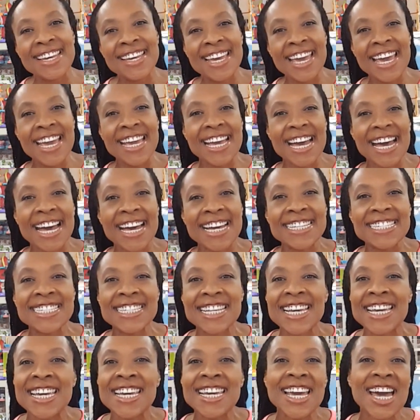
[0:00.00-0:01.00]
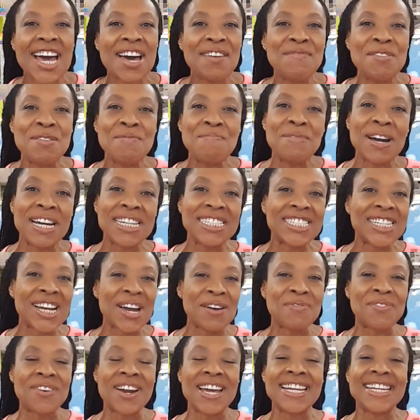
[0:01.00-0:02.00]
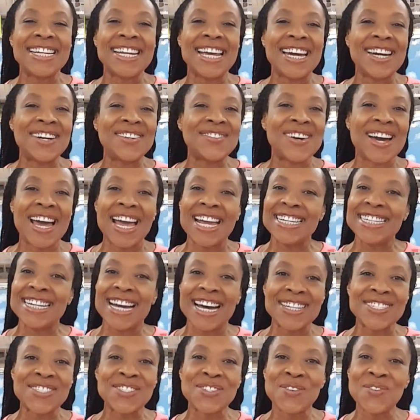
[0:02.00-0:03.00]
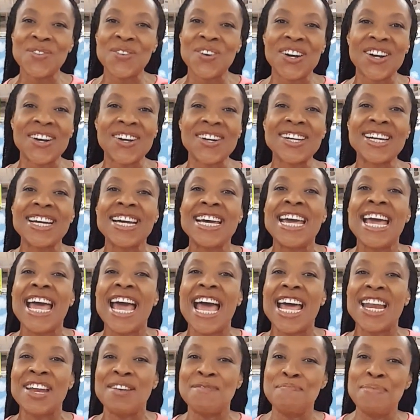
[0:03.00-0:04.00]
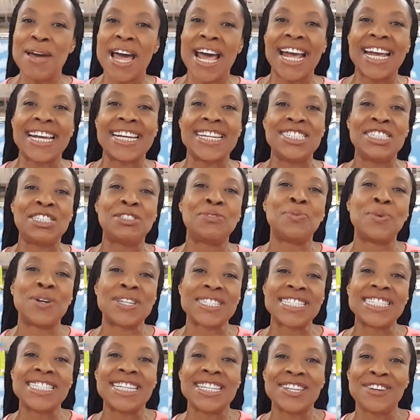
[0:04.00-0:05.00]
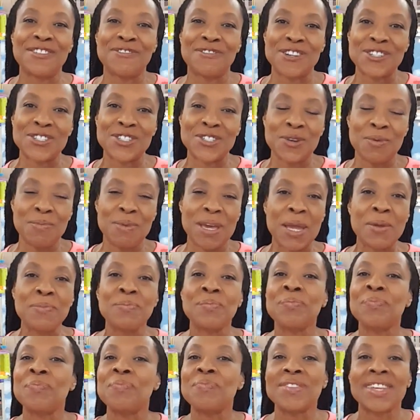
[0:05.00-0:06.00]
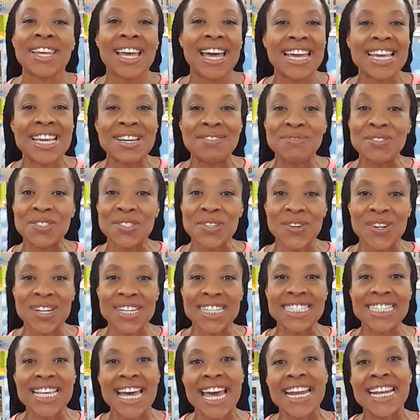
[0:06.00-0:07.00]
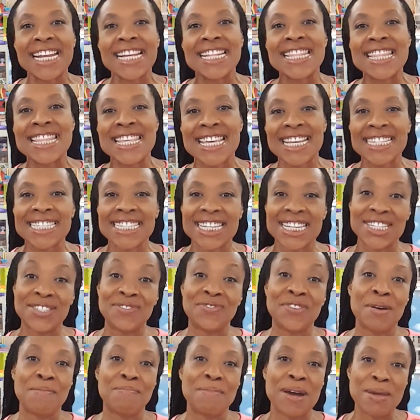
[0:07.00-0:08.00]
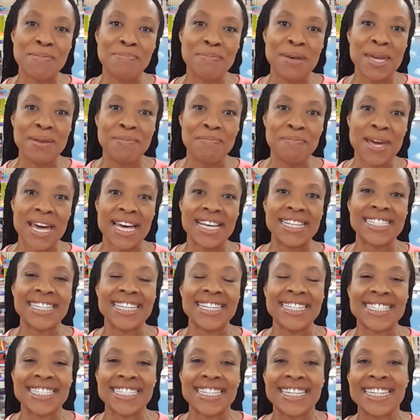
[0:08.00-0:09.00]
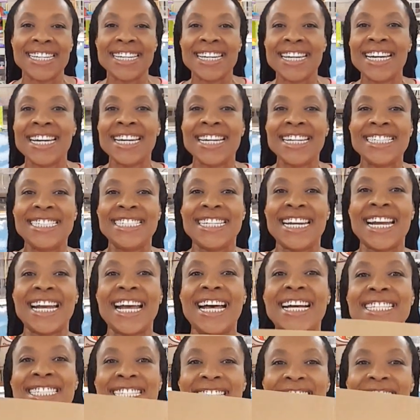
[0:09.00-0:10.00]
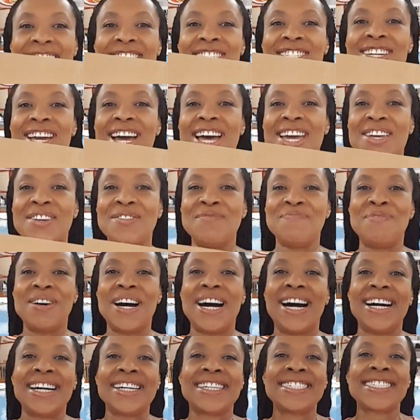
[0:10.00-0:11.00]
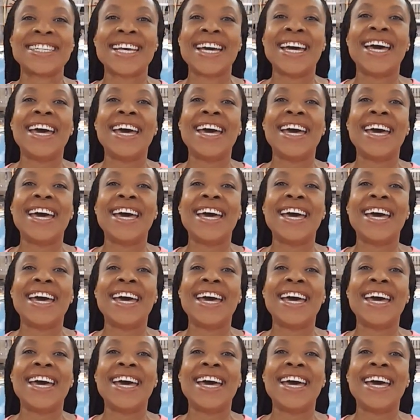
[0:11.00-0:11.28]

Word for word: Hey guys, I'm in my shop right now. I got to work and a package was delivered to me. I am so excited. This is from my pen pal Lisa. Check out this giant box.